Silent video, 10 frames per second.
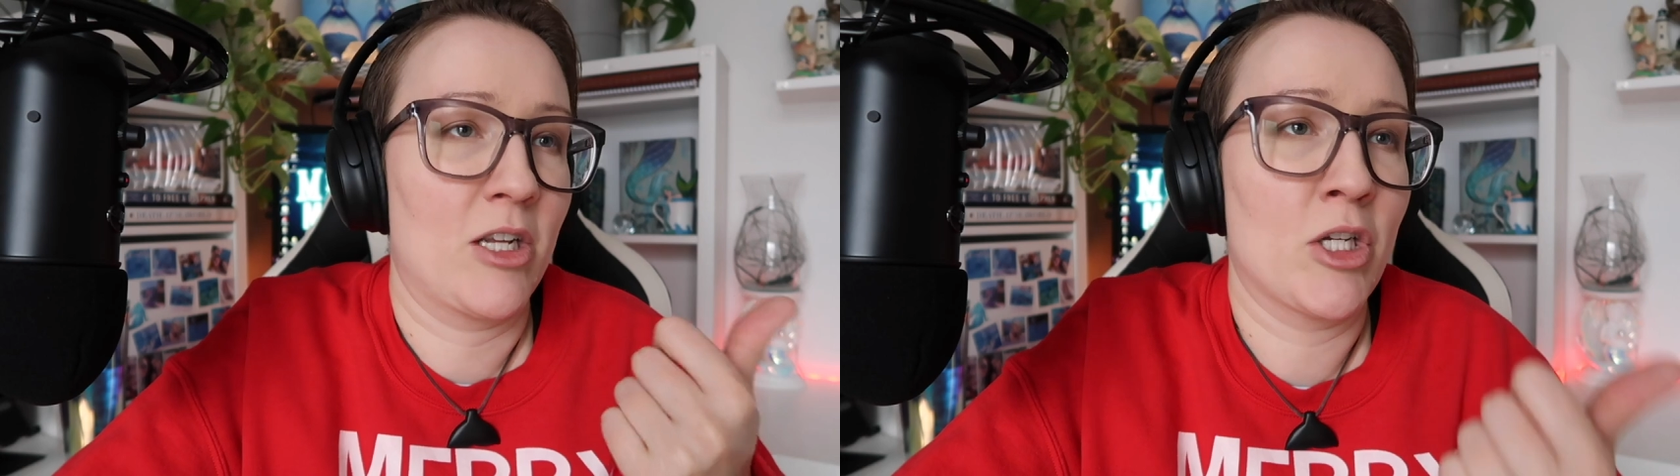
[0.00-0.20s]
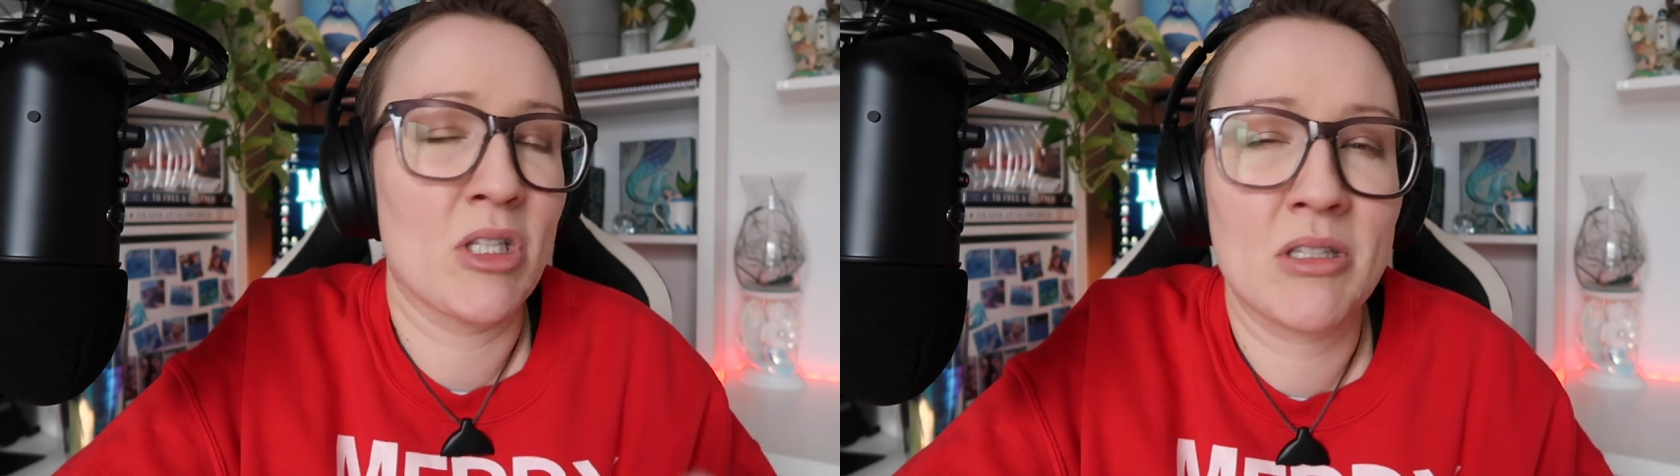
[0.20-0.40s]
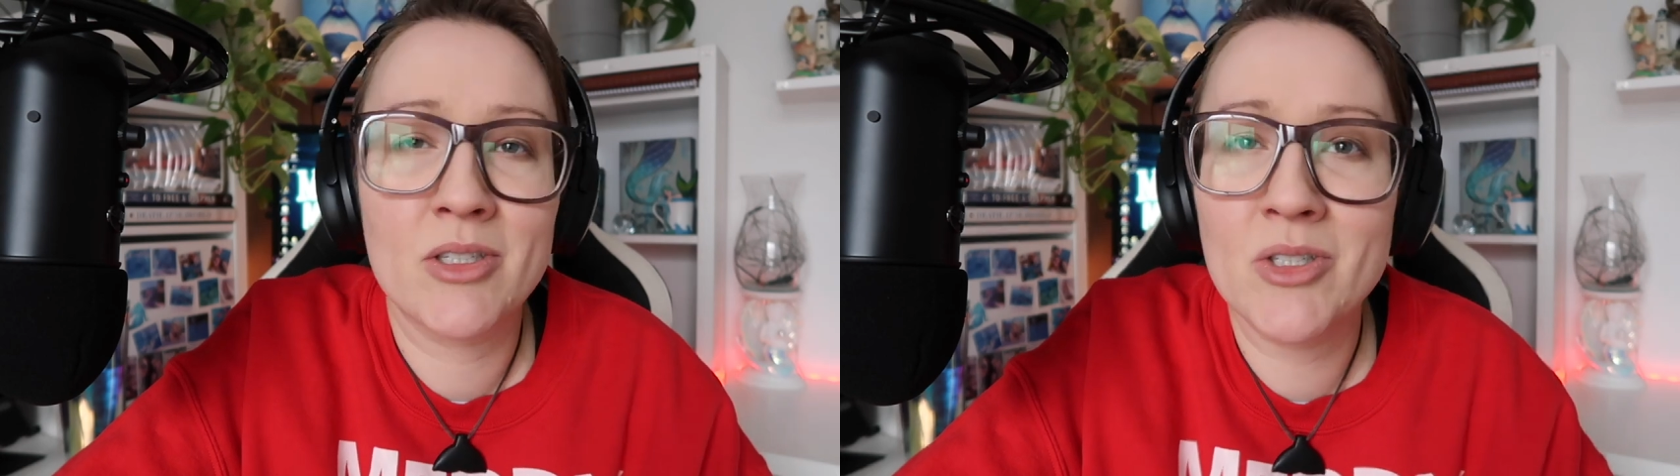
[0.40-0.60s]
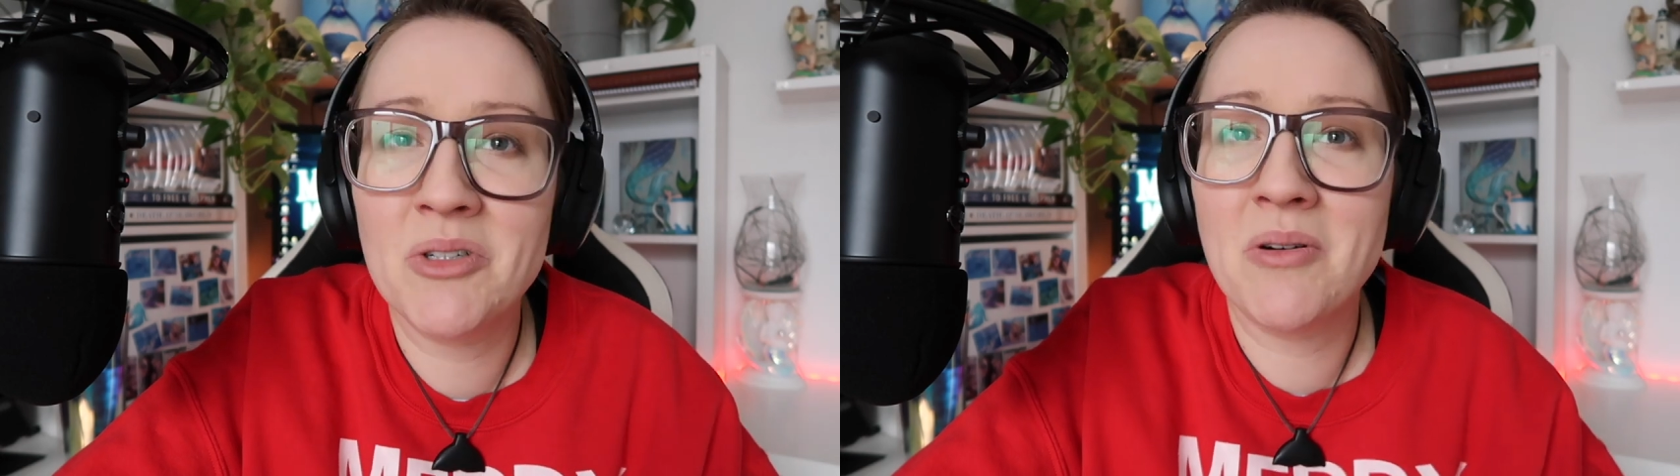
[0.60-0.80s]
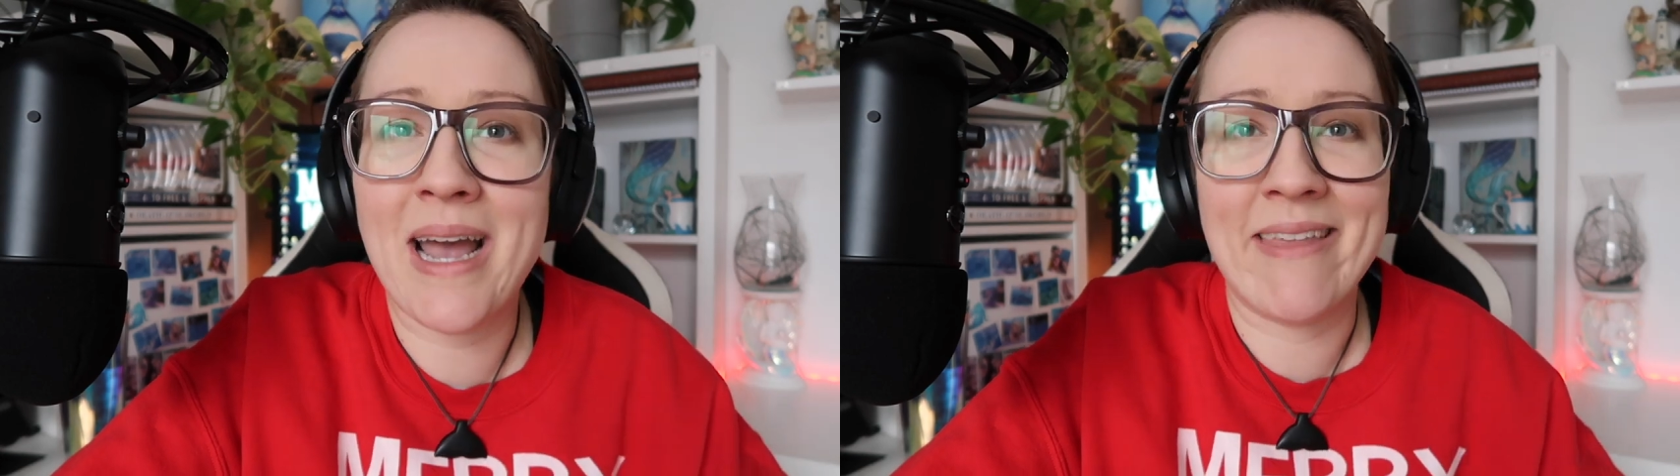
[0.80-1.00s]

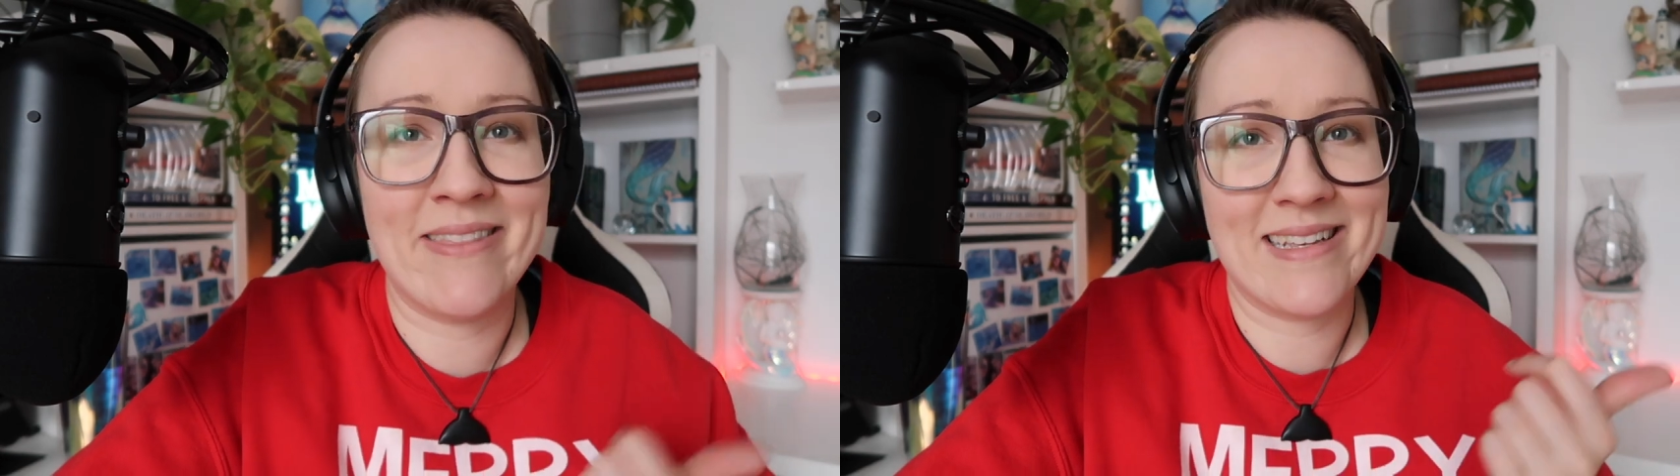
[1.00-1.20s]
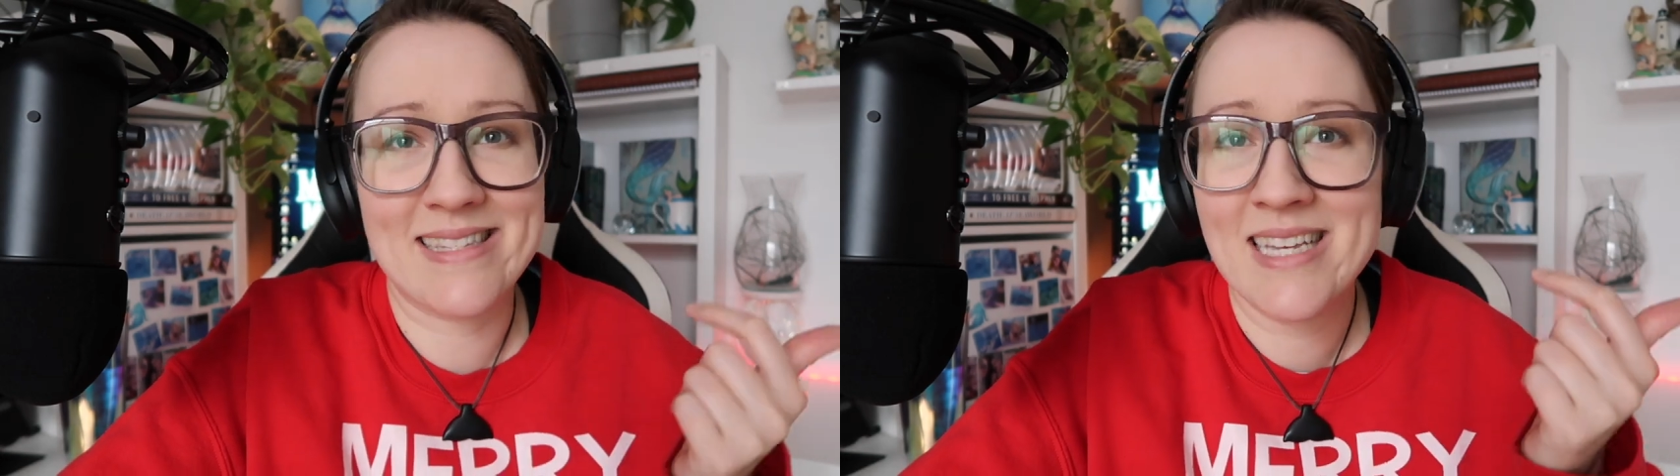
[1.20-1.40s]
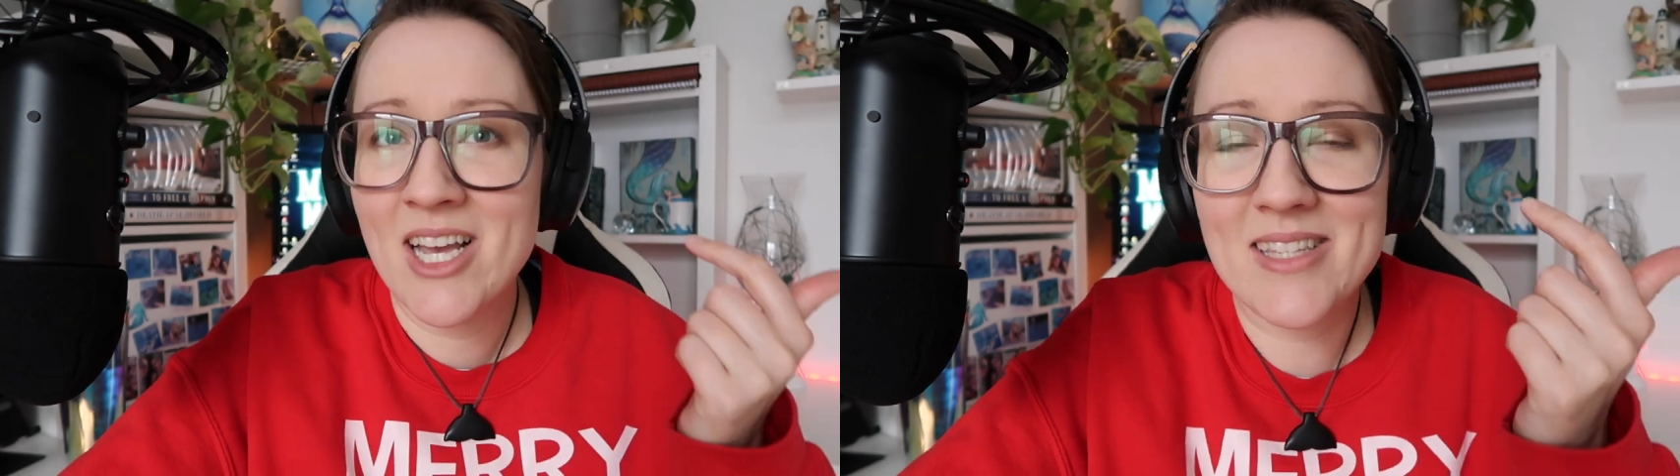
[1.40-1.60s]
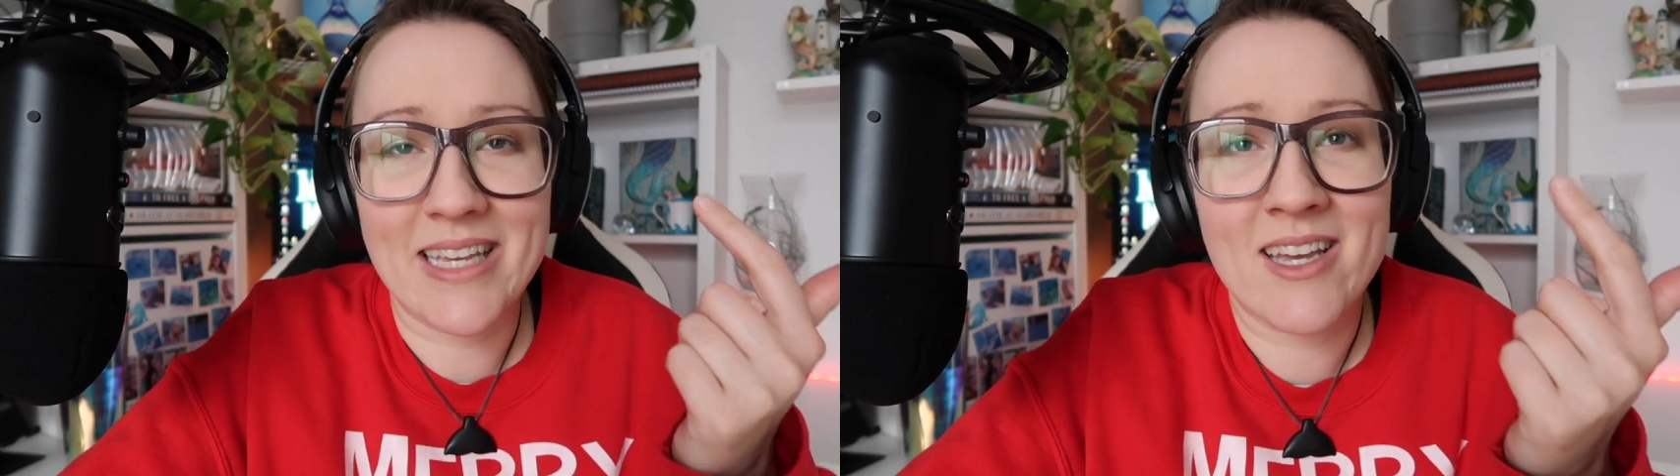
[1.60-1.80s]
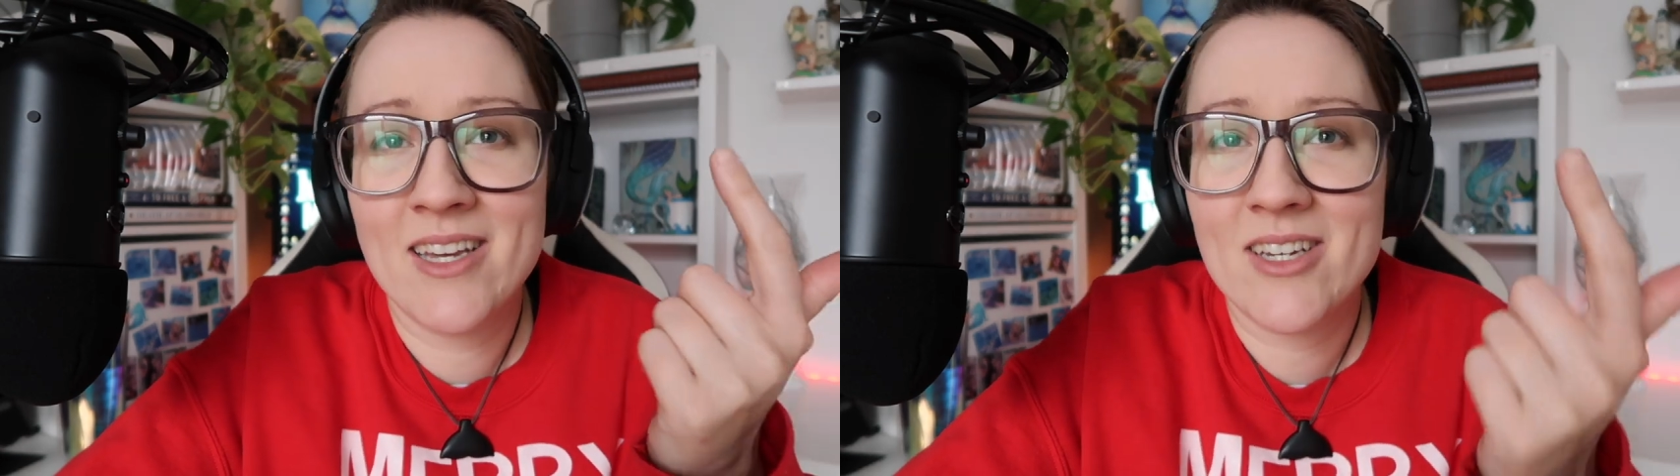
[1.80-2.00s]
glue and this like